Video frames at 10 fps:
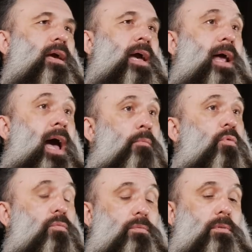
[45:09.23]
And
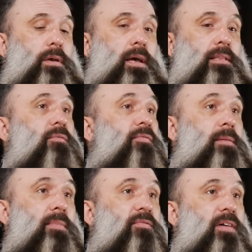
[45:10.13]
I'll
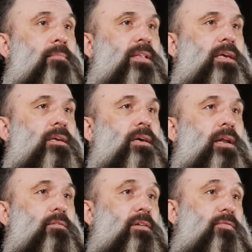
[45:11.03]
defend my family,
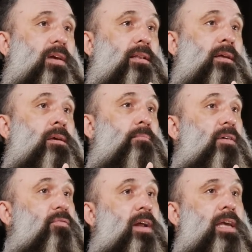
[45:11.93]
and I'll defend
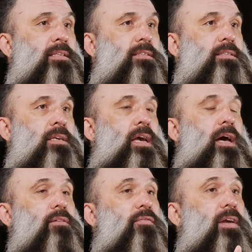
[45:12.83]
my friends,
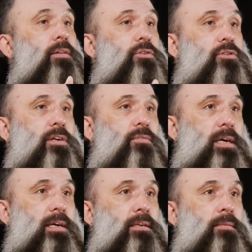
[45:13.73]
I'll defend
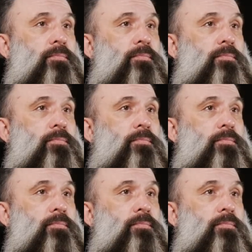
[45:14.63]
Australia.